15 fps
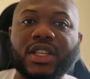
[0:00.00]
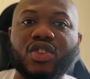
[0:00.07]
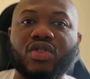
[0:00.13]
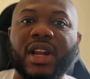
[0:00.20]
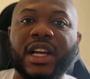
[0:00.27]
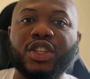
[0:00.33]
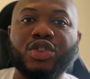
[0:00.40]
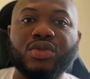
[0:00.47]
so
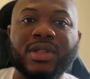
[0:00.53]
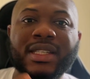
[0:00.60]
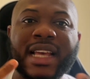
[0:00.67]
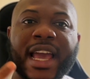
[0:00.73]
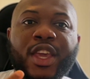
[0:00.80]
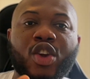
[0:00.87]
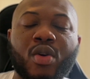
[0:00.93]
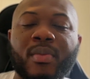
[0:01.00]
that you
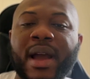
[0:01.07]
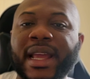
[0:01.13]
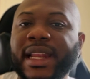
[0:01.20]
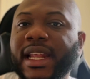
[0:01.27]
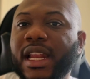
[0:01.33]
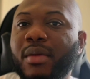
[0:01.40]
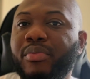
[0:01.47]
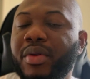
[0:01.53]
psych your mind
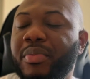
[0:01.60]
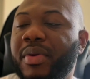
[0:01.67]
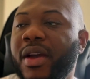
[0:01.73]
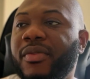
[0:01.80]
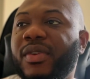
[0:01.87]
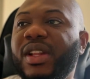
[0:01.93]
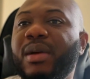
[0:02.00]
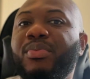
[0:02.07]
and then prepare
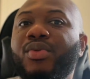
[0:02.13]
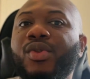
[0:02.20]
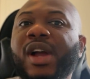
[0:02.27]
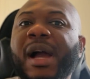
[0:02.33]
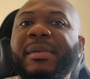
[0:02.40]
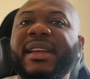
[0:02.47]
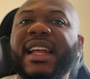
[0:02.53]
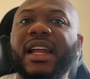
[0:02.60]
for the
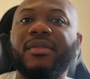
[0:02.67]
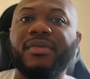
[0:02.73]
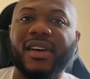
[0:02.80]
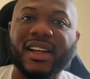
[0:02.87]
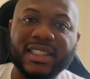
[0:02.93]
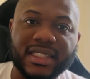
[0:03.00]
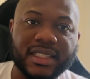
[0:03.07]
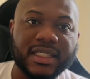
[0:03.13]
program in
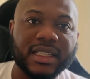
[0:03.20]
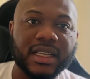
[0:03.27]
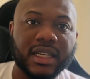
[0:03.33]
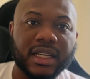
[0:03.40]
advance.